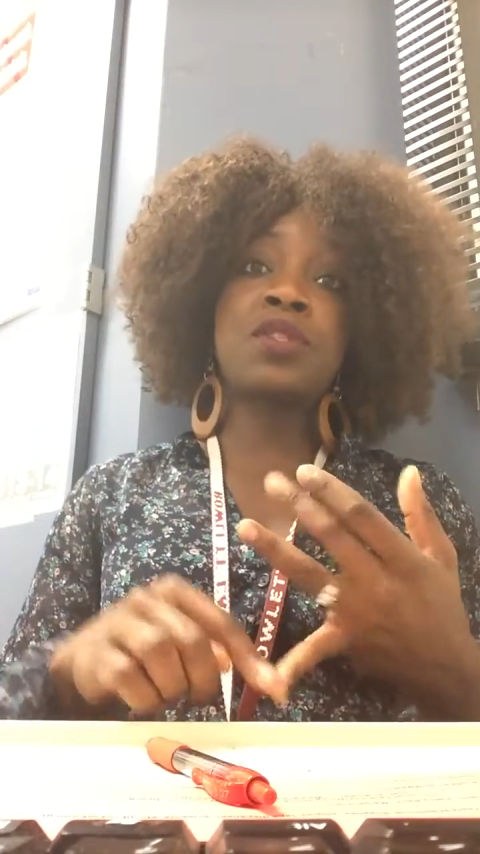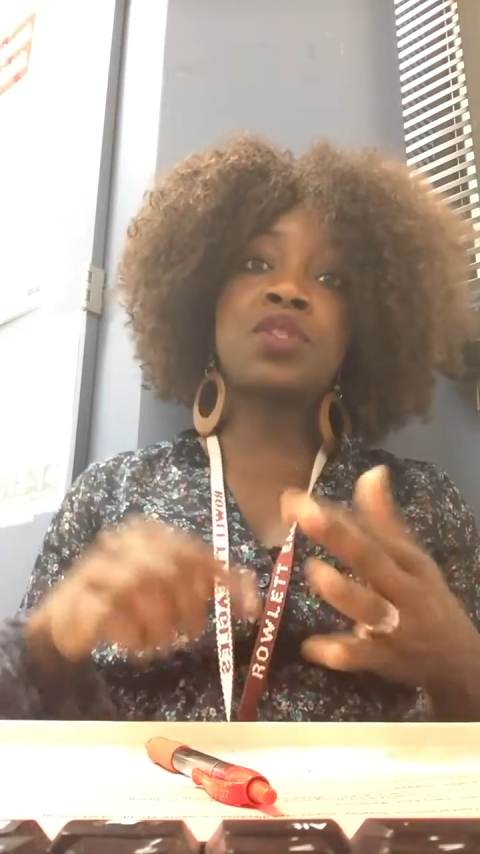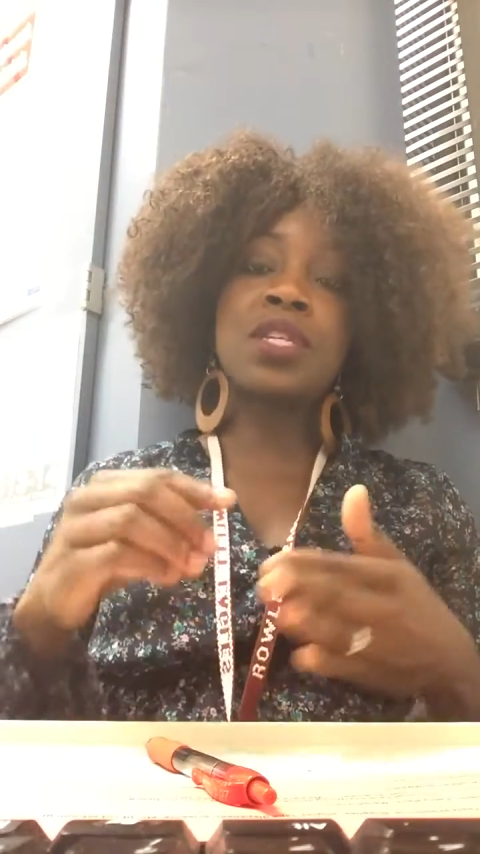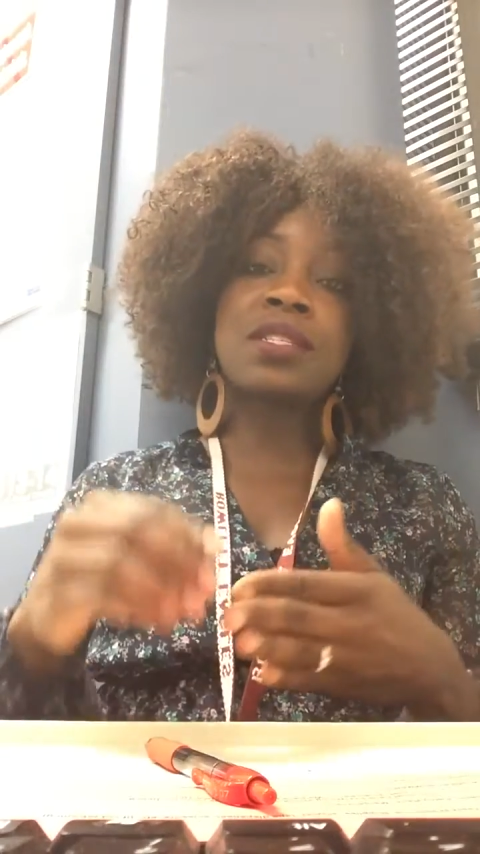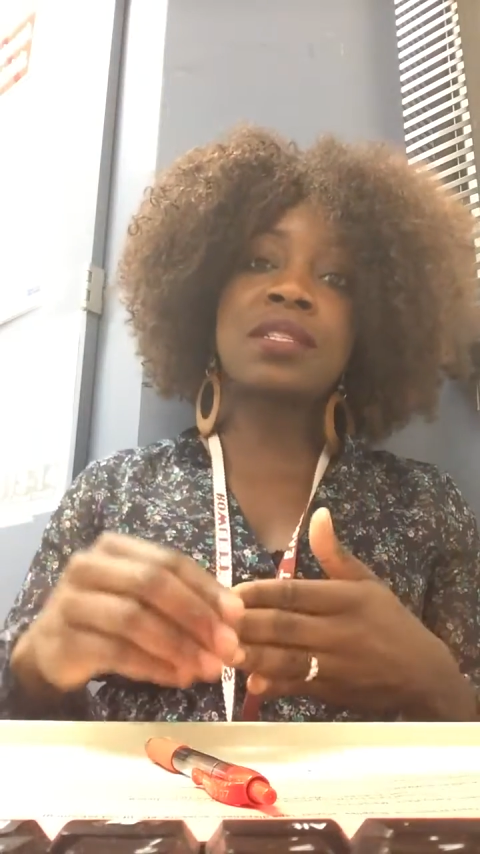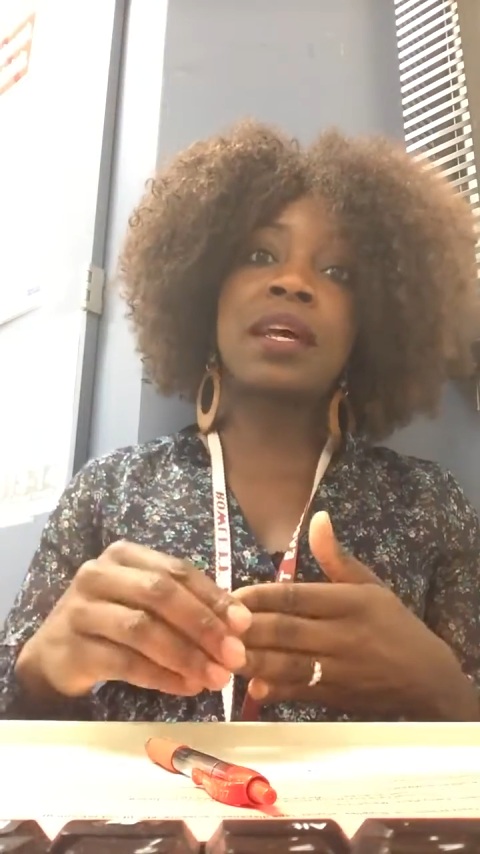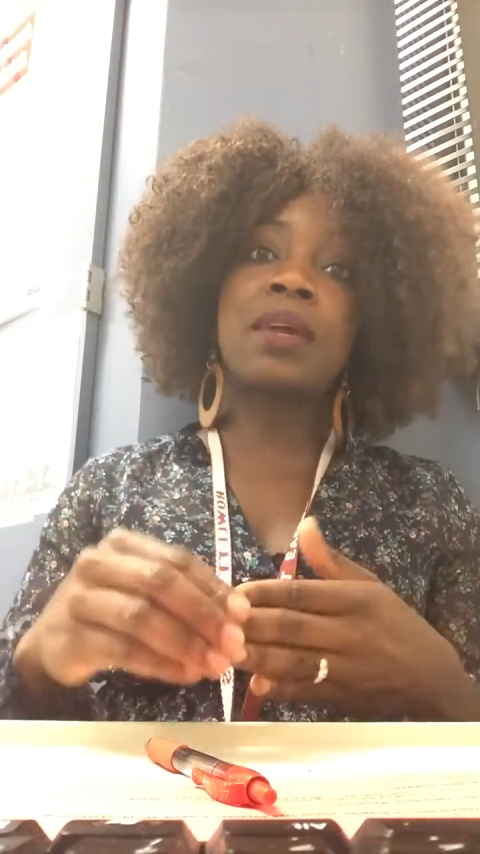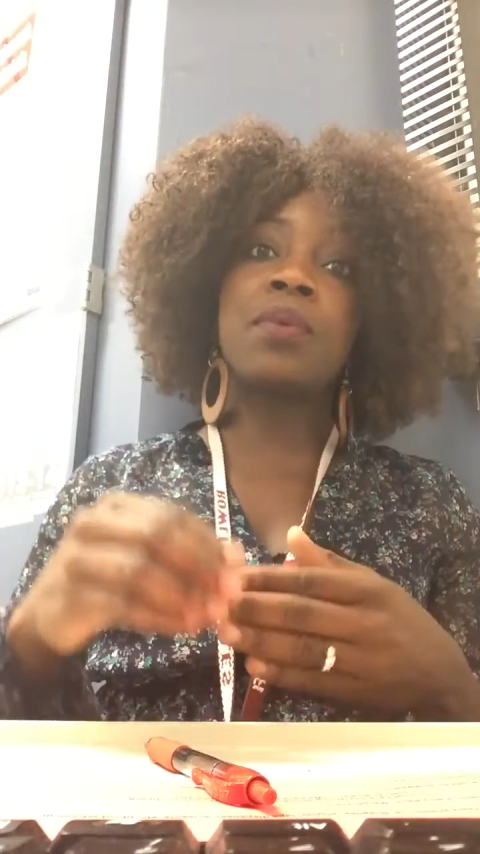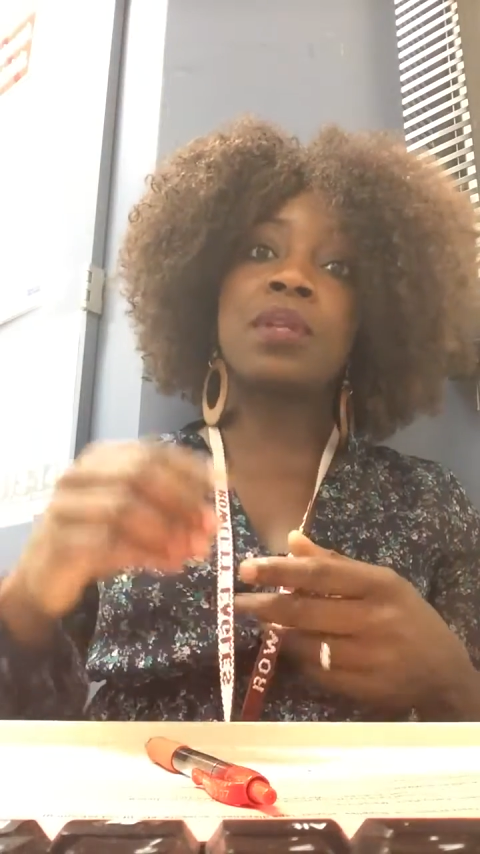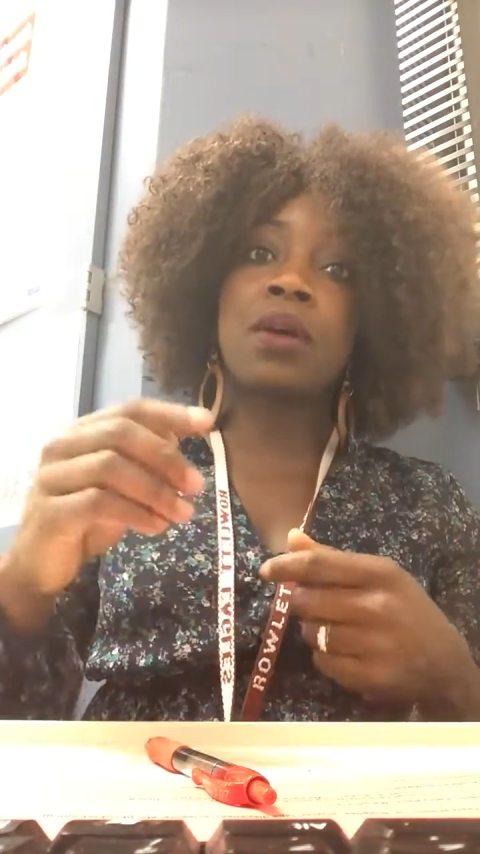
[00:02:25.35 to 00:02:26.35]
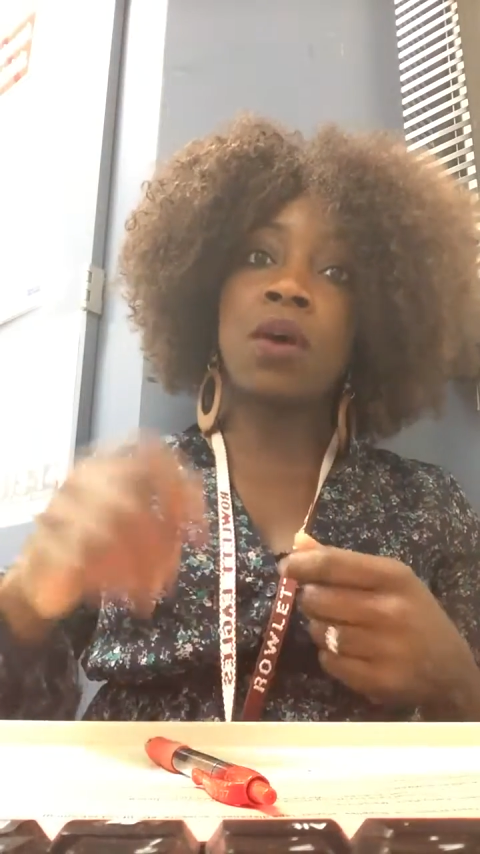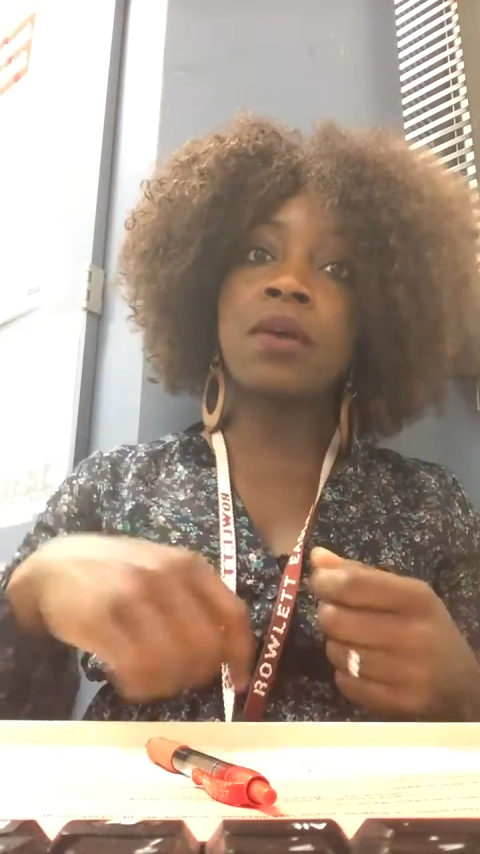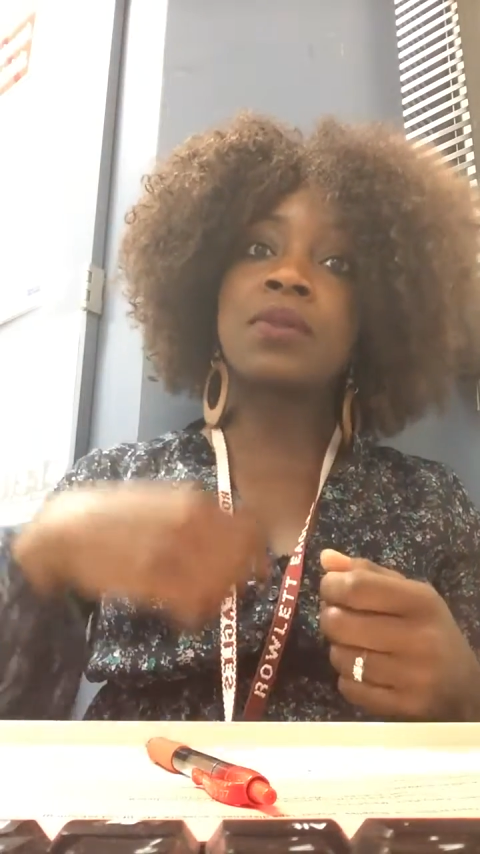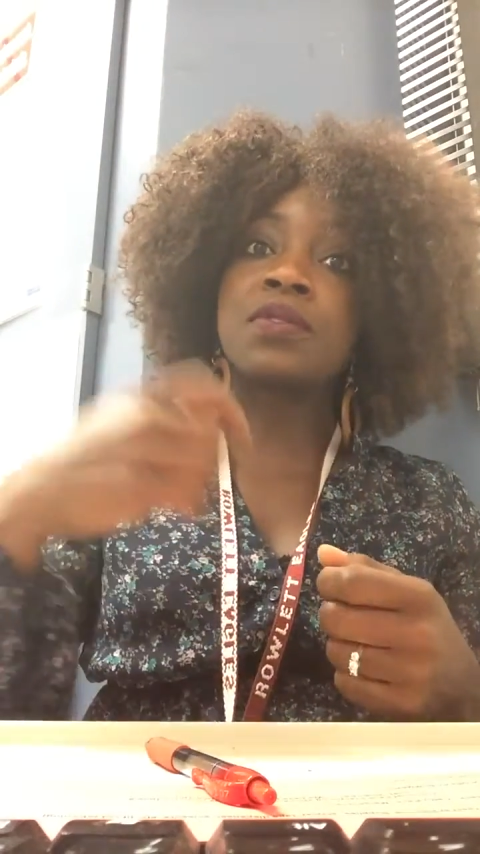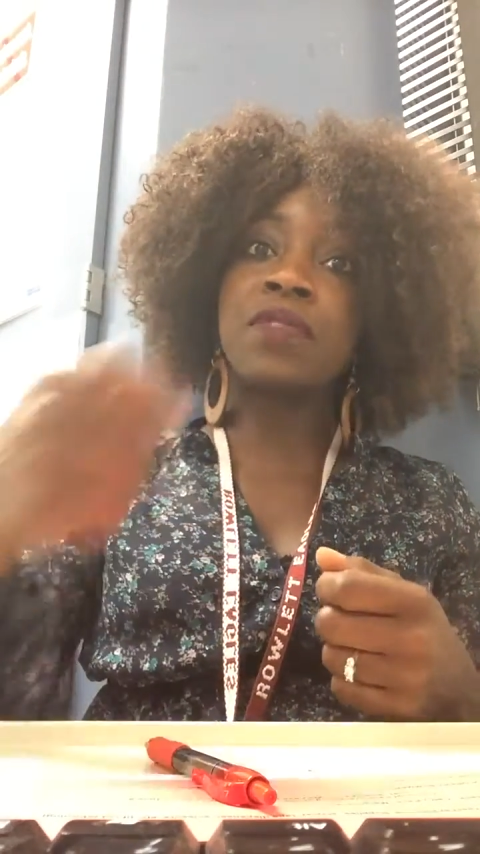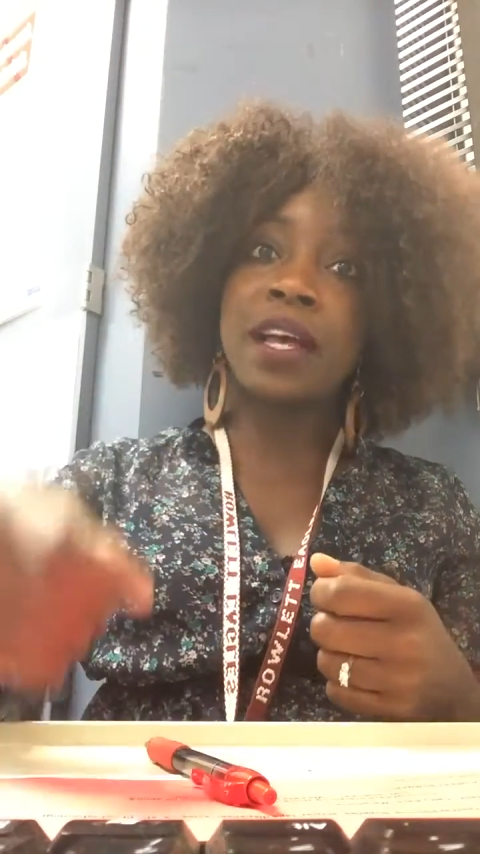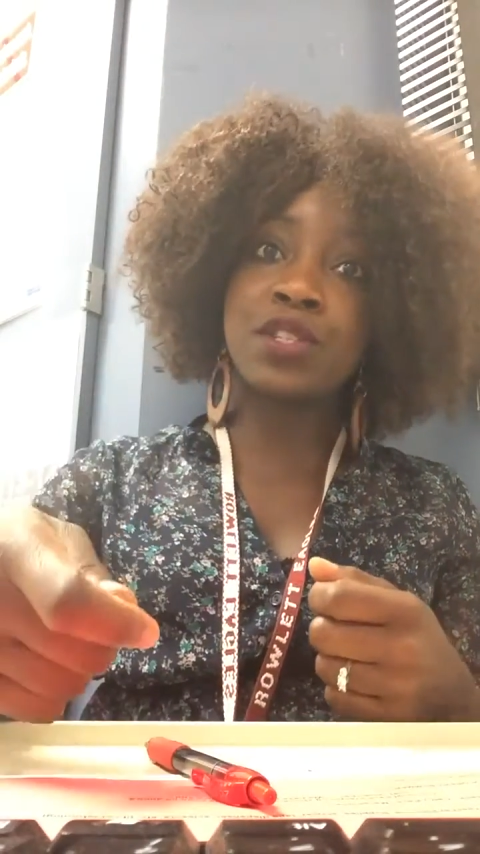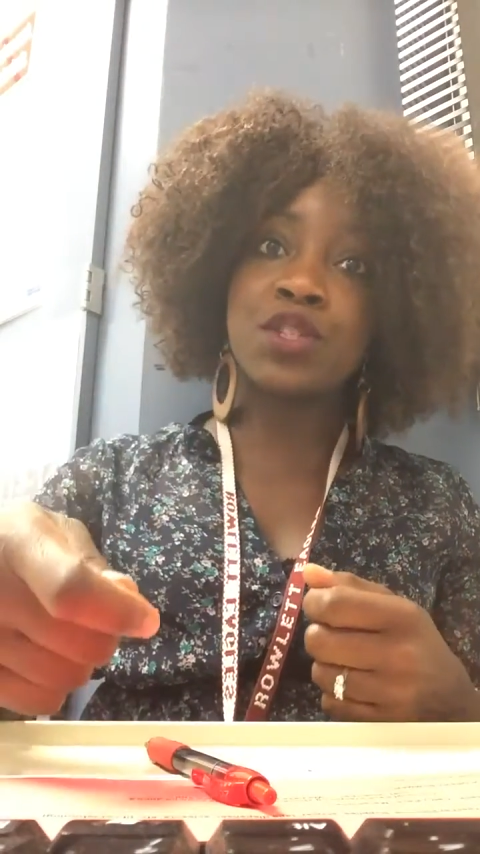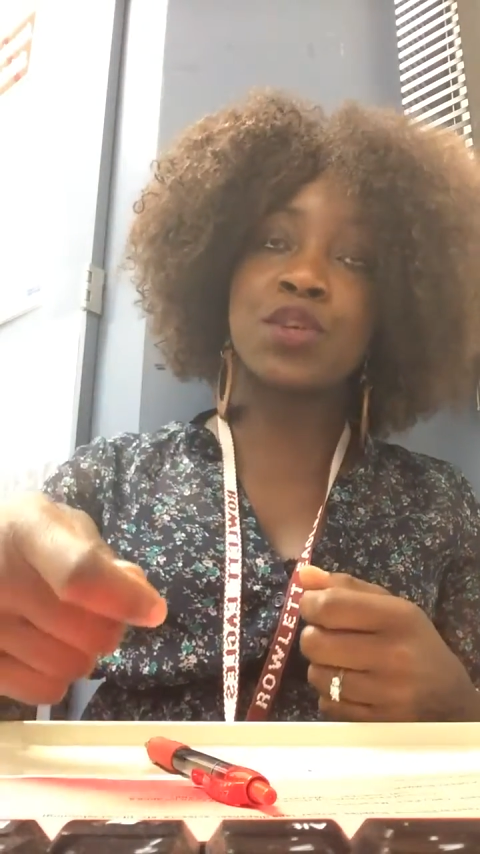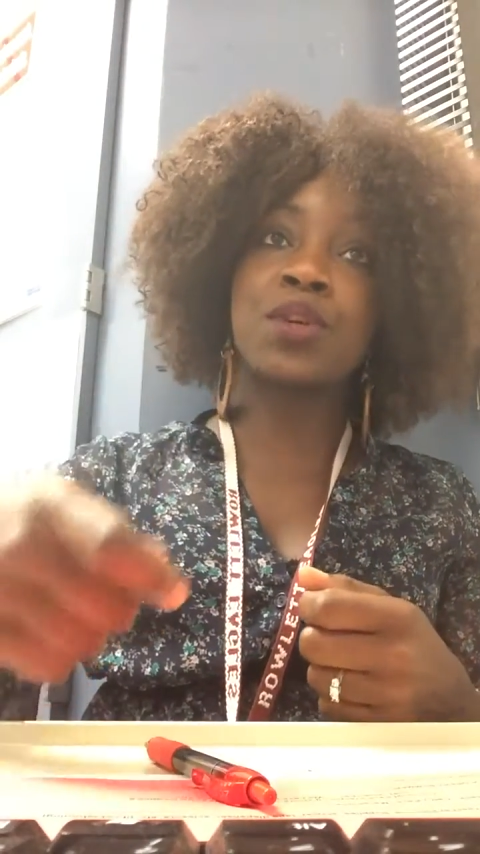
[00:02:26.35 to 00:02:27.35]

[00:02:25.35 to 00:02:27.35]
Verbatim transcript: So just like when the car goes faster,